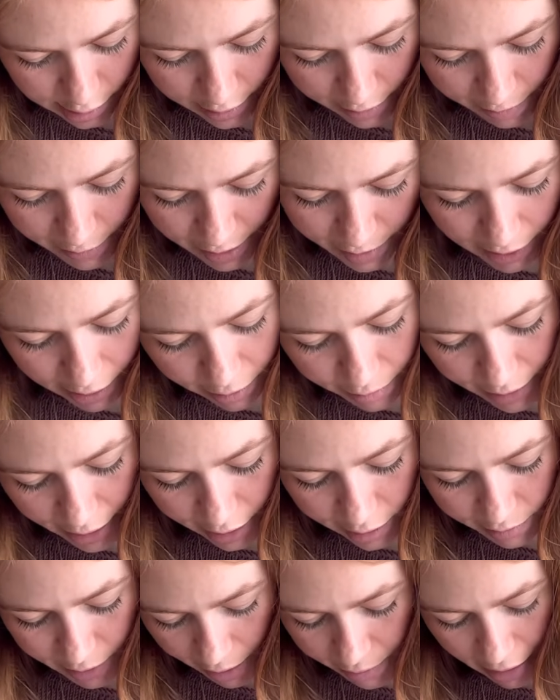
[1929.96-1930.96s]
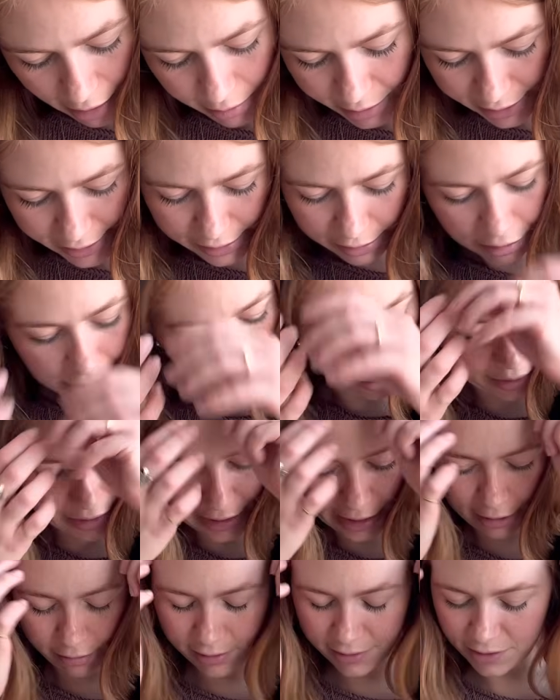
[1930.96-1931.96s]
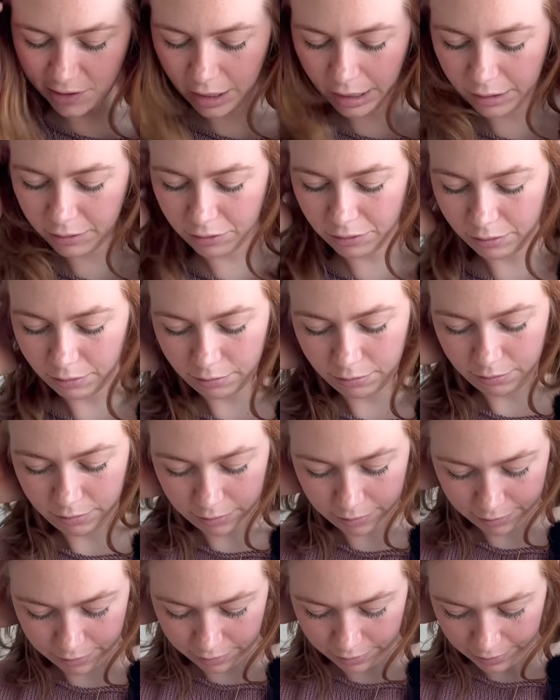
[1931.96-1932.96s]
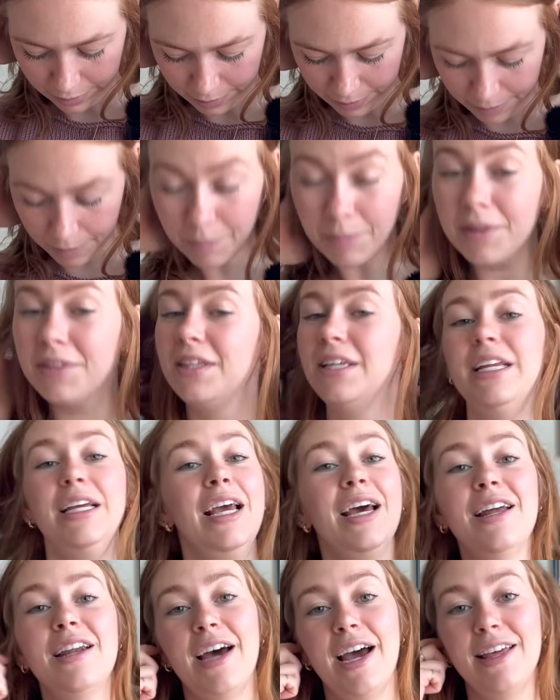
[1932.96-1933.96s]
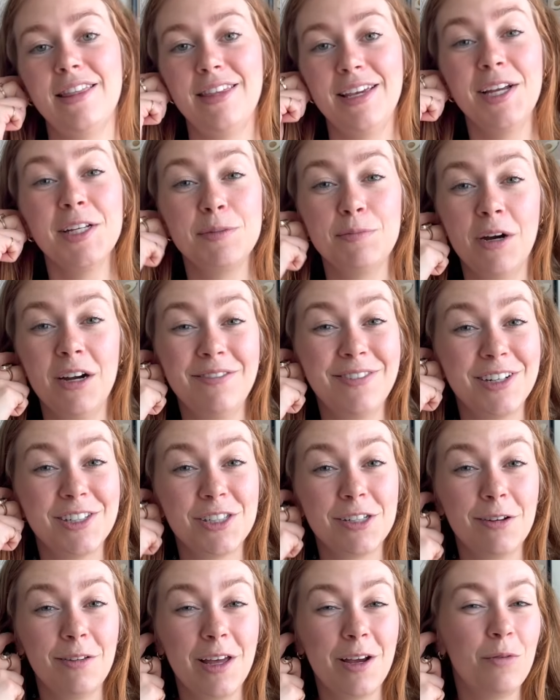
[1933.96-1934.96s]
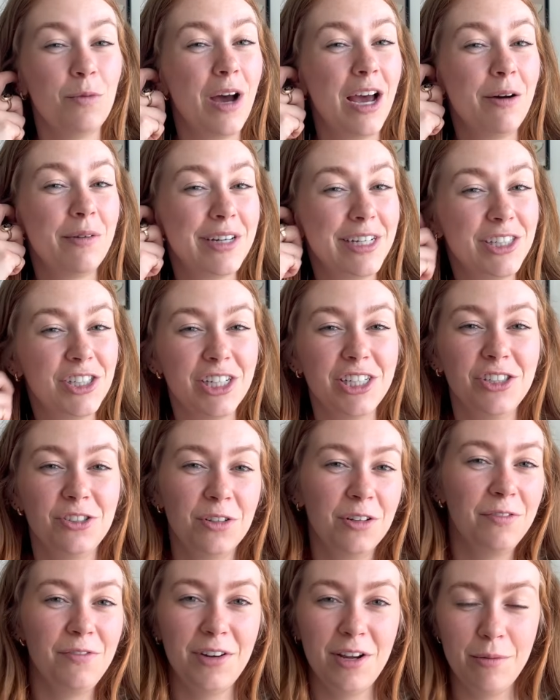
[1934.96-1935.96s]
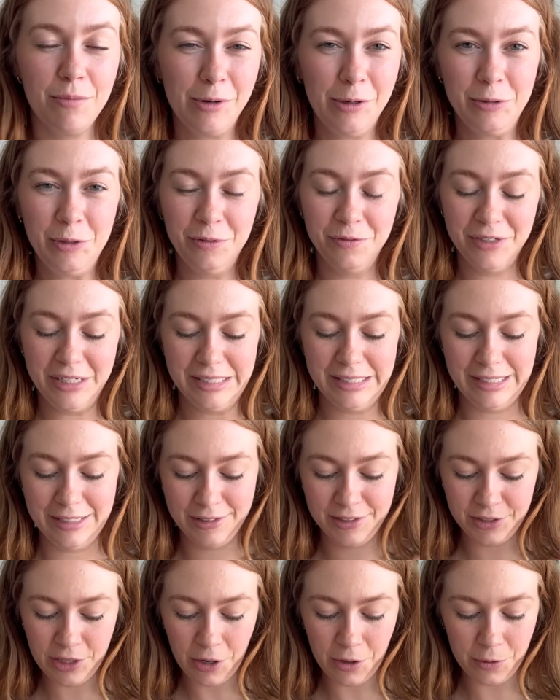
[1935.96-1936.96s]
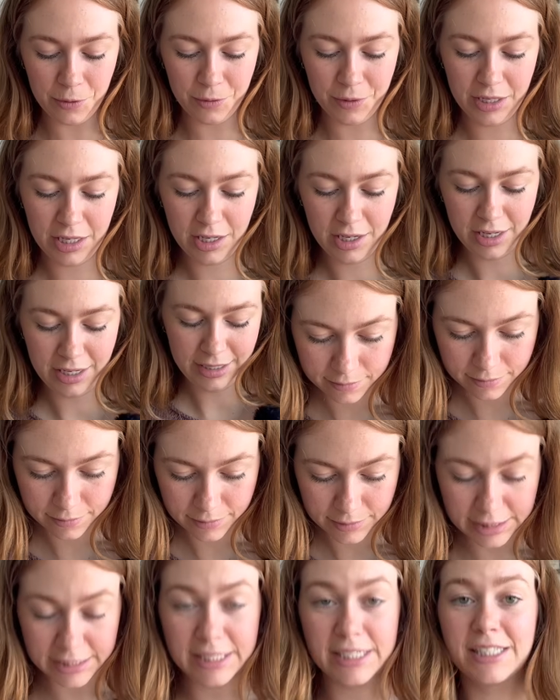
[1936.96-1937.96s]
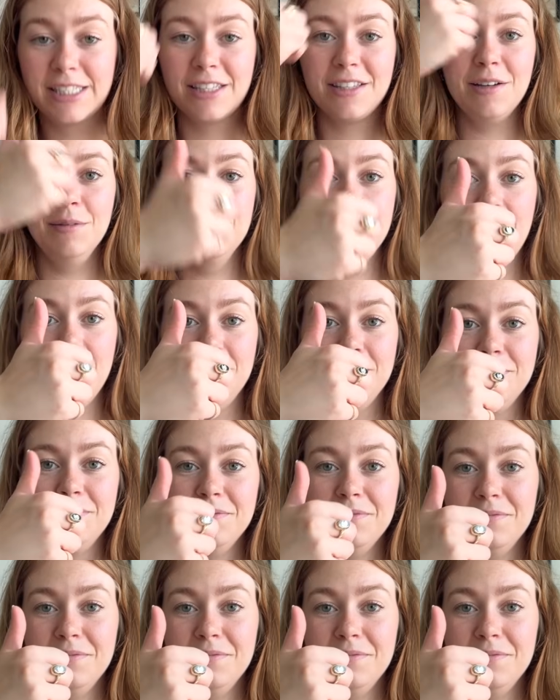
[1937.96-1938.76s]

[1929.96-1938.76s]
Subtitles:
Maybe I would consider going down a size. But then again, I think it's perfect, so like, why would I change it? If it ain't broke, don't fix it. So this gets a thumbs up.